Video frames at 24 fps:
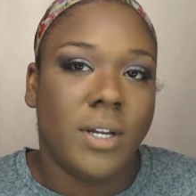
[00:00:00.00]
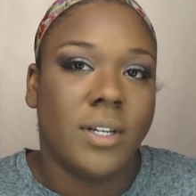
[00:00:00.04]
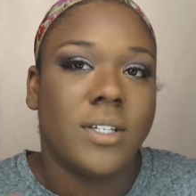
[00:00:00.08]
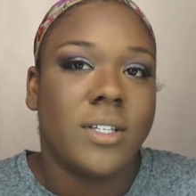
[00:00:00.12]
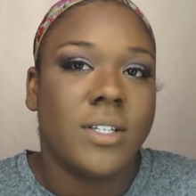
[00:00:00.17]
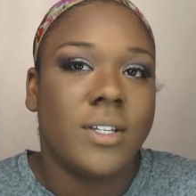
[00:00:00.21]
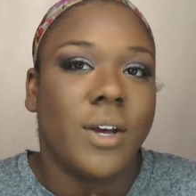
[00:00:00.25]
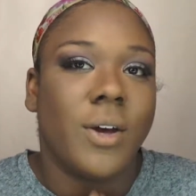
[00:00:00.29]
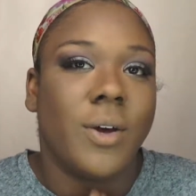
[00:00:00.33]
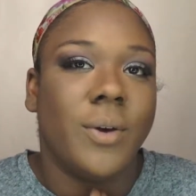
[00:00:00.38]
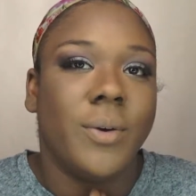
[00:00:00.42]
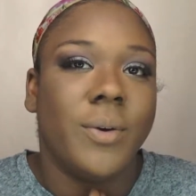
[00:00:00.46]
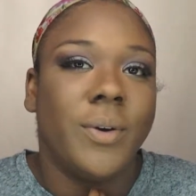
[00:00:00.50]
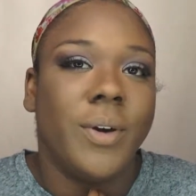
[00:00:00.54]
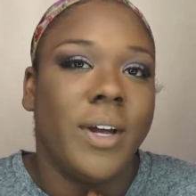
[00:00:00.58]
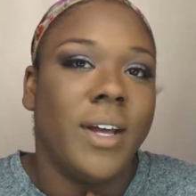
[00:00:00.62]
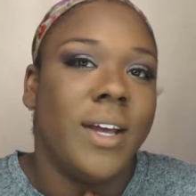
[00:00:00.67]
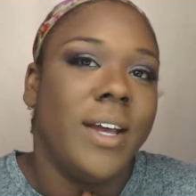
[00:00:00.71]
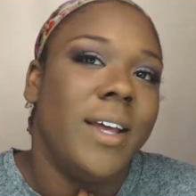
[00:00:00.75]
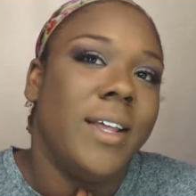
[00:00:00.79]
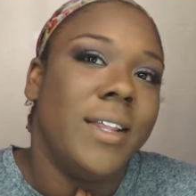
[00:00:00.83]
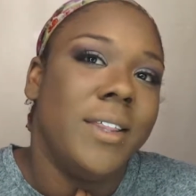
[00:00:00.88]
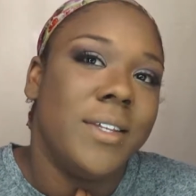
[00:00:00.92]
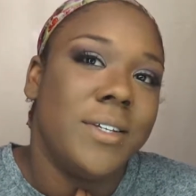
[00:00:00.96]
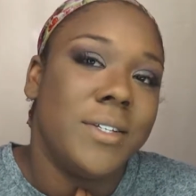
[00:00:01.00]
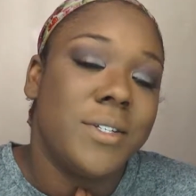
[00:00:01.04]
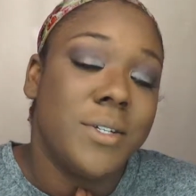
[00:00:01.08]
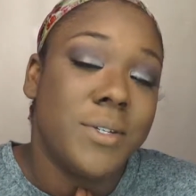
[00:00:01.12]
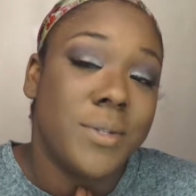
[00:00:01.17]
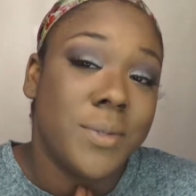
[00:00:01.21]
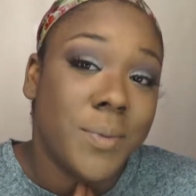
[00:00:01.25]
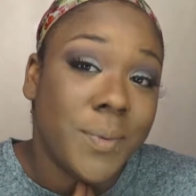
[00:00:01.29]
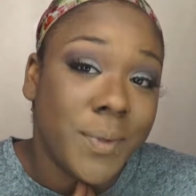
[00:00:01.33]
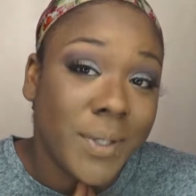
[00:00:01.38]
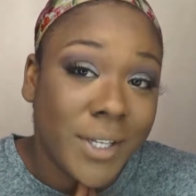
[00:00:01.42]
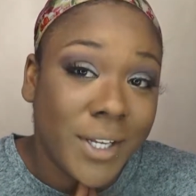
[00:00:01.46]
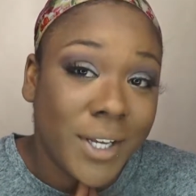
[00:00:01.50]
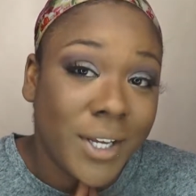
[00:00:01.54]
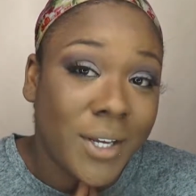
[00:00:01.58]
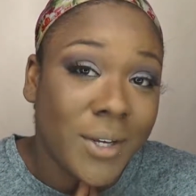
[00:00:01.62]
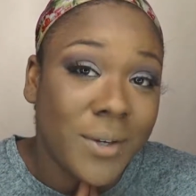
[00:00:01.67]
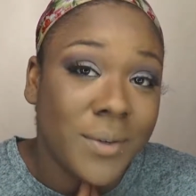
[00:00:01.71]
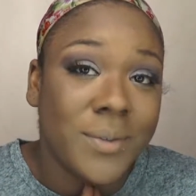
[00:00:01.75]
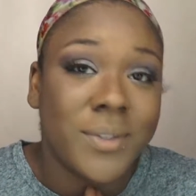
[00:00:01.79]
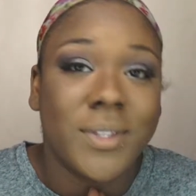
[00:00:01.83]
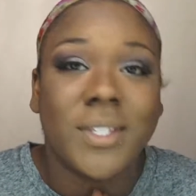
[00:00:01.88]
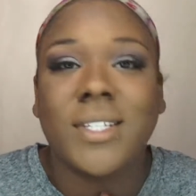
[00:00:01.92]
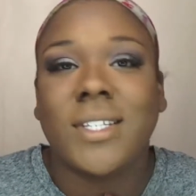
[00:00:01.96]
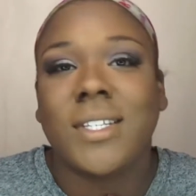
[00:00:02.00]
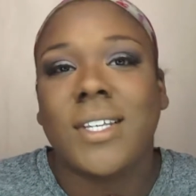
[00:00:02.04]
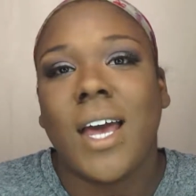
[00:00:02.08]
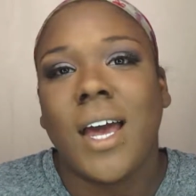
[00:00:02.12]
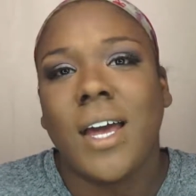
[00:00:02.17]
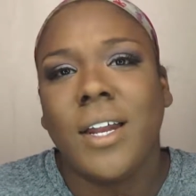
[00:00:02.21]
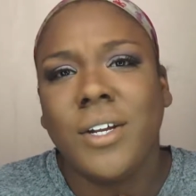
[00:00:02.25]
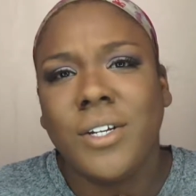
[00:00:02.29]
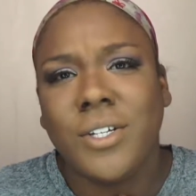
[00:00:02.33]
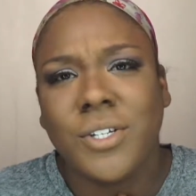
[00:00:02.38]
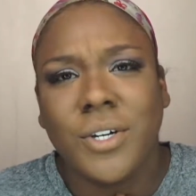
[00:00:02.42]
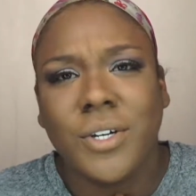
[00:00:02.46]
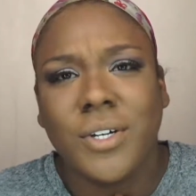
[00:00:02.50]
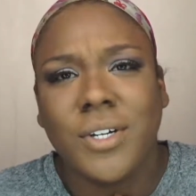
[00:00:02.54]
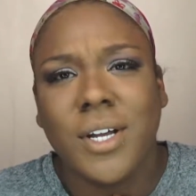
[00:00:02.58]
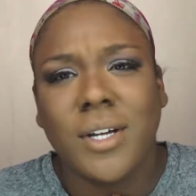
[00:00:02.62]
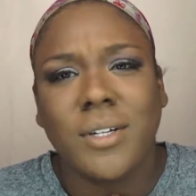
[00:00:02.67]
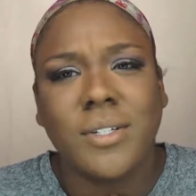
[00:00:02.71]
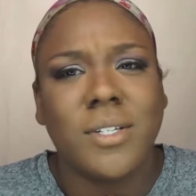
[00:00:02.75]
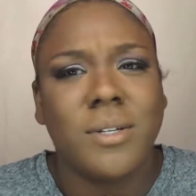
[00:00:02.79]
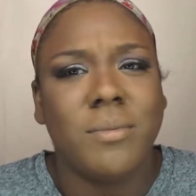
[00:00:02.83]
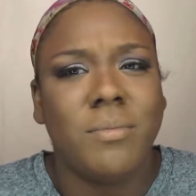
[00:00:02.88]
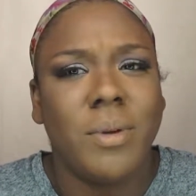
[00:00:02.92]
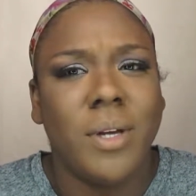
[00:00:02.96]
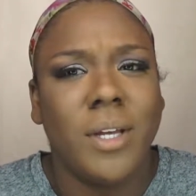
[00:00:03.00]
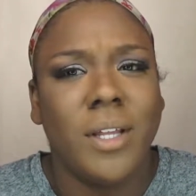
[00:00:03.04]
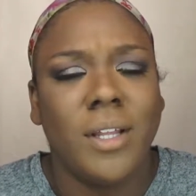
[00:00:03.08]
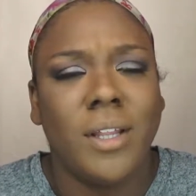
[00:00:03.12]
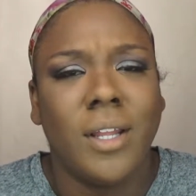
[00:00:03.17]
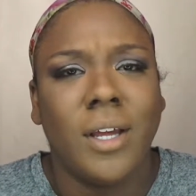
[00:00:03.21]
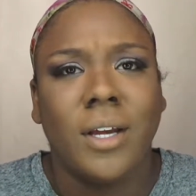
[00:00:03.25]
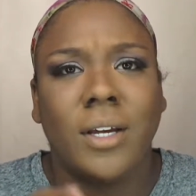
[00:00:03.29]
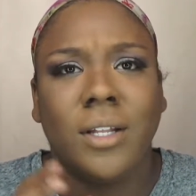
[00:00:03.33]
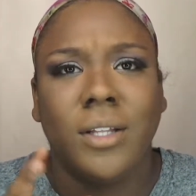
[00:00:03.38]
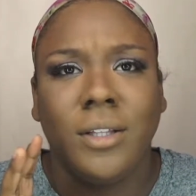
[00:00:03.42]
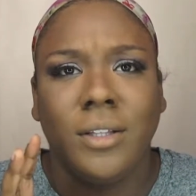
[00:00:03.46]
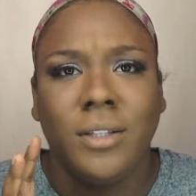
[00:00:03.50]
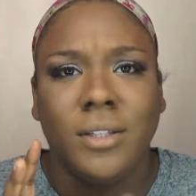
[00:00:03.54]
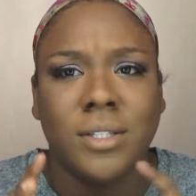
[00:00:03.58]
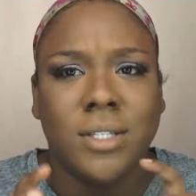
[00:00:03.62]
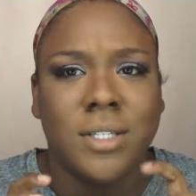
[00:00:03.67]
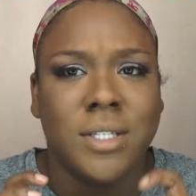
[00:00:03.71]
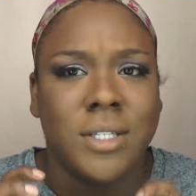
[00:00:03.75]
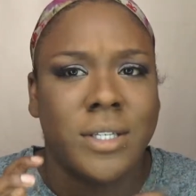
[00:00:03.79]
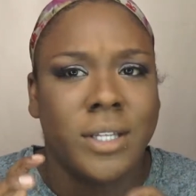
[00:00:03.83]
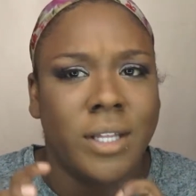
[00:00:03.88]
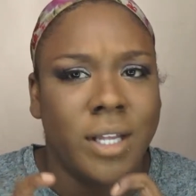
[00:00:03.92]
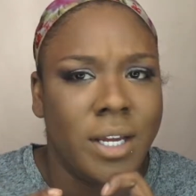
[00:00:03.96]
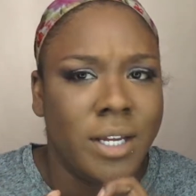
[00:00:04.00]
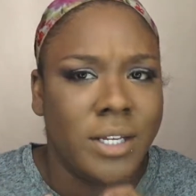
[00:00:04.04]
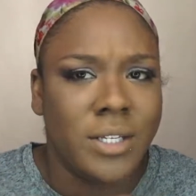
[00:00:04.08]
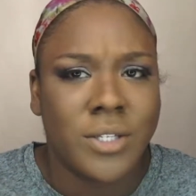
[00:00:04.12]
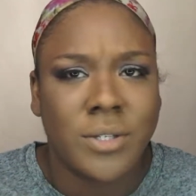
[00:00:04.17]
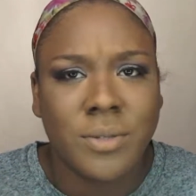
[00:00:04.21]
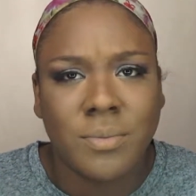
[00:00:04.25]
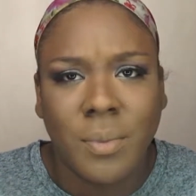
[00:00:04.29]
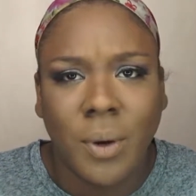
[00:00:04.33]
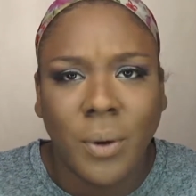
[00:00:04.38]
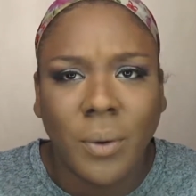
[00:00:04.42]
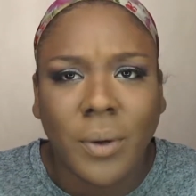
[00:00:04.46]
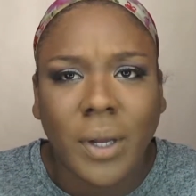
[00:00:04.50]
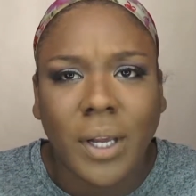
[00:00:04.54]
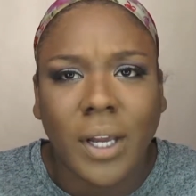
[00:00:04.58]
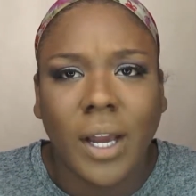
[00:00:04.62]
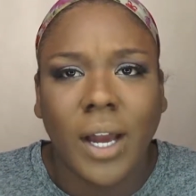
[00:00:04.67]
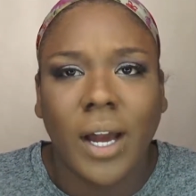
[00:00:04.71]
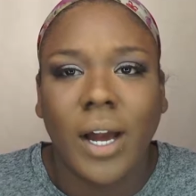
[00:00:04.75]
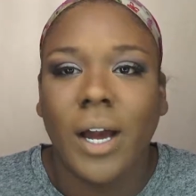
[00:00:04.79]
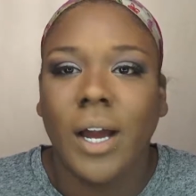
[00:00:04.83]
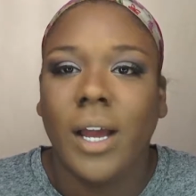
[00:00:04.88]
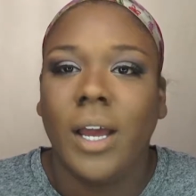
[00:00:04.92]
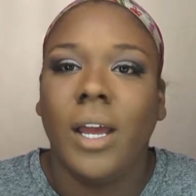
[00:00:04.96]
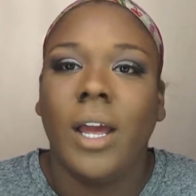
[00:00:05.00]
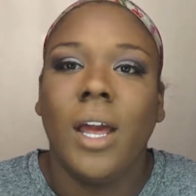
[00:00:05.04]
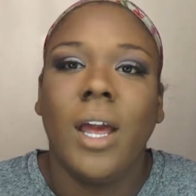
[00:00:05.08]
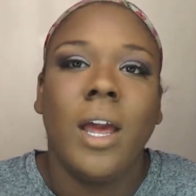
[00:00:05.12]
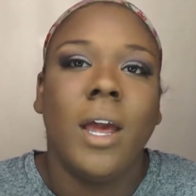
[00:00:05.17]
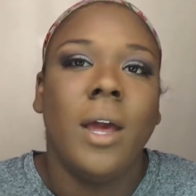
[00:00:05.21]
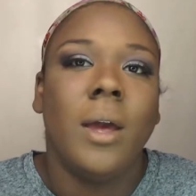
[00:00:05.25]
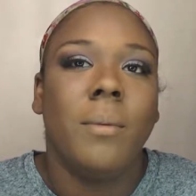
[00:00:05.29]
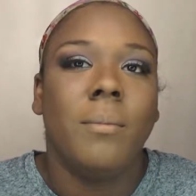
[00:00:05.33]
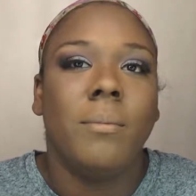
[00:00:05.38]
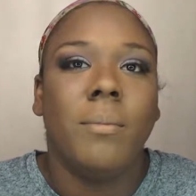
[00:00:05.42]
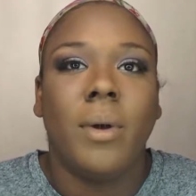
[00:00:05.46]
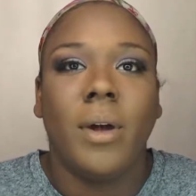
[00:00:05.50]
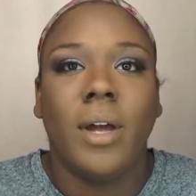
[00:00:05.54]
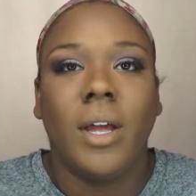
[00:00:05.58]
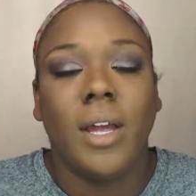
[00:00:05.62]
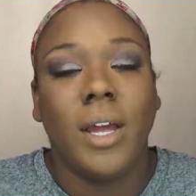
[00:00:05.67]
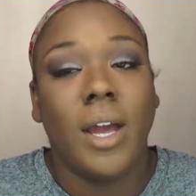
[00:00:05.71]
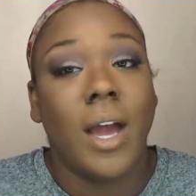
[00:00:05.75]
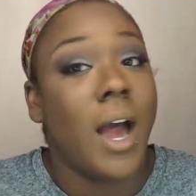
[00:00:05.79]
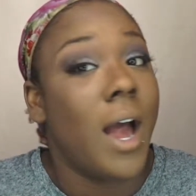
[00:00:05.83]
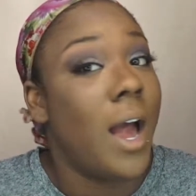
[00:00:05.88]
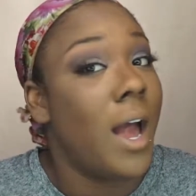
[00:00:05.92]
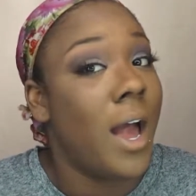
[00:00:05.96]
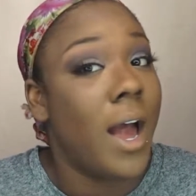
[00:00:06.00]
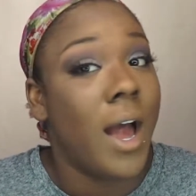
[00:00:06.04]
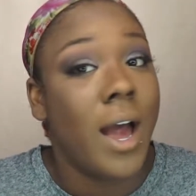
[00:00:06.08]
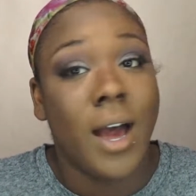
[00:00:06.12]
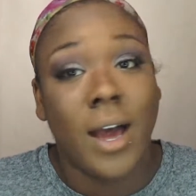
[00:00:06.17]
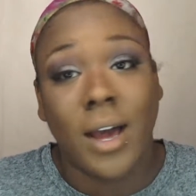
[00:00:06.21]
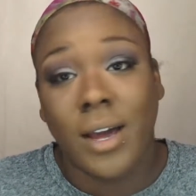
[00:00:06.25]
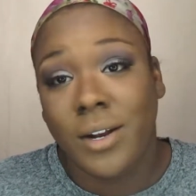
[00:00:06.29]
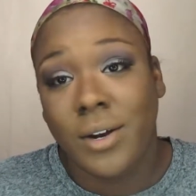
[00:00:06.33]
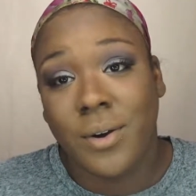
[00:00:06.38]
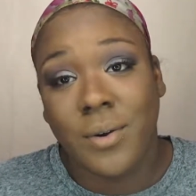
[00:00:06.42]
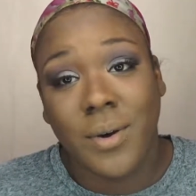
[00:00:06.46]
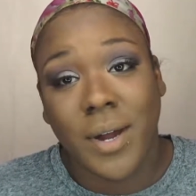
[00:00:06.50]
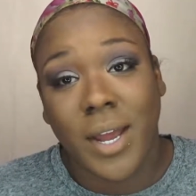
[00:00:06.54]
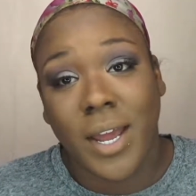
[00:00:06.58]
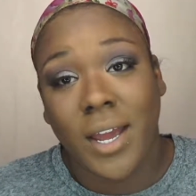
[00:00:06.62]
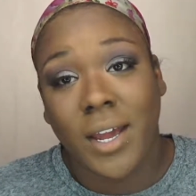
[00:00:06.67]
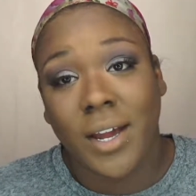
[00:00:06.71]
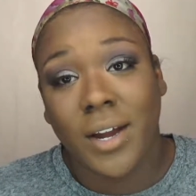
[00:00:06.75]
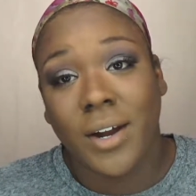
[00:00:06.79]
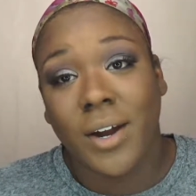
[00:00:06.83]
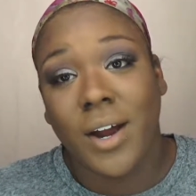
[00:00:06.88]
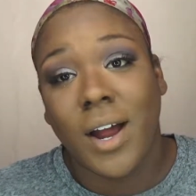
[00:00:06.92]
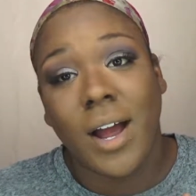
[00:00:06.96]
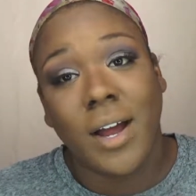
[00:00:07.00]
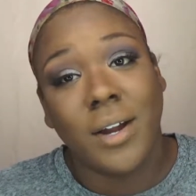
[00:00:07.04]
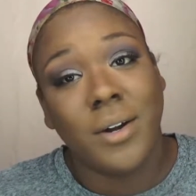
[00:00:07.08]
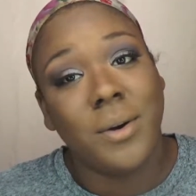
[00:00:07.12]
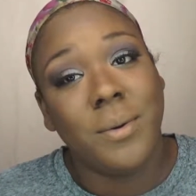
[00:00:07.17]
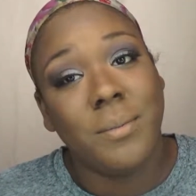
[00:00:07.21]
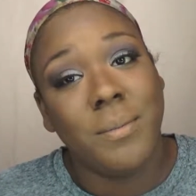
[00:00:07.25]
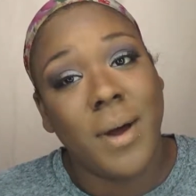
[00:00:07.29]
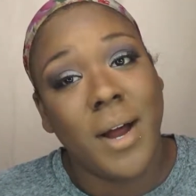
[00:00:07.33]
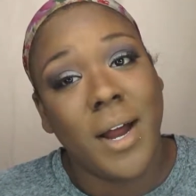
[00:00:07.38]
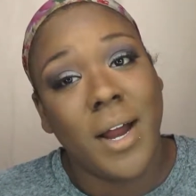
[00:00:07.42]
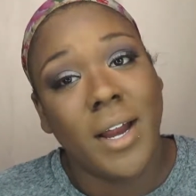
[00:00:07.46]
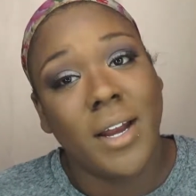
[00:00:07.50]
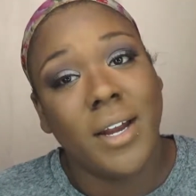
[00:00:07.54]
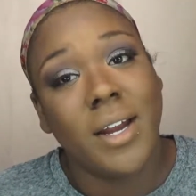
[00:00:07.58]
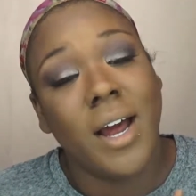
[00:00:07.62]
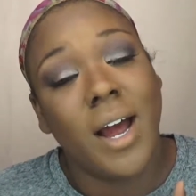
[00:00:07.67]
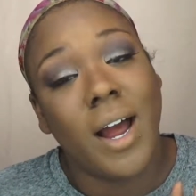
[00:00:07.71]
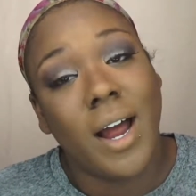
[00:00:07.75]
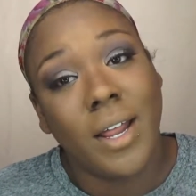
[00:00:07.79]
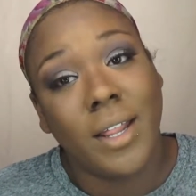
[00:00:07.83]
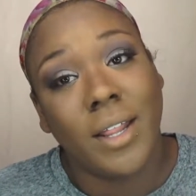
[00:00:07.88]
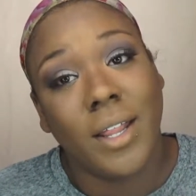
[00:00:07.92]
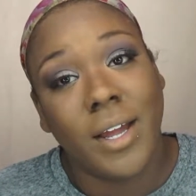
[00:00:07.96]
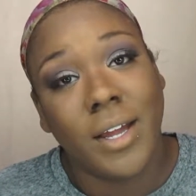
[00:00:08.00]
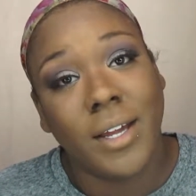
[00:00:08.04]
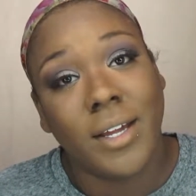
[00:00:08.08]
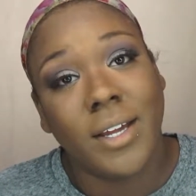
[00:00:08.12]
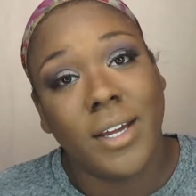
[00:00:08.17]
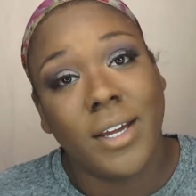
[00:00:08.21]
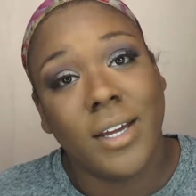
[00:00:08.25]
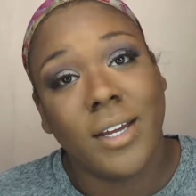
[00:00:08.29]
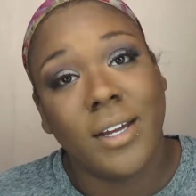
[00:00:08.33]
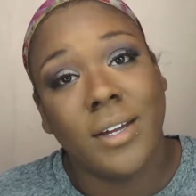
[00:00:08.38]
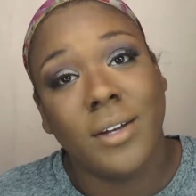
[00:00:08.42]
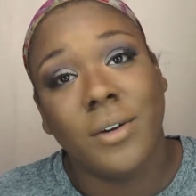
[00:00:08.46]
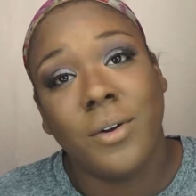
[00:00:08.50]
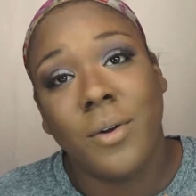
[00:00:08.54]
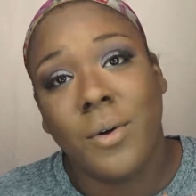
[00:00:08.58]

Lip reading: So this is really cute. This kind of turned out to be like a slight smoky eye, but I don't care. I don't mind. I like it.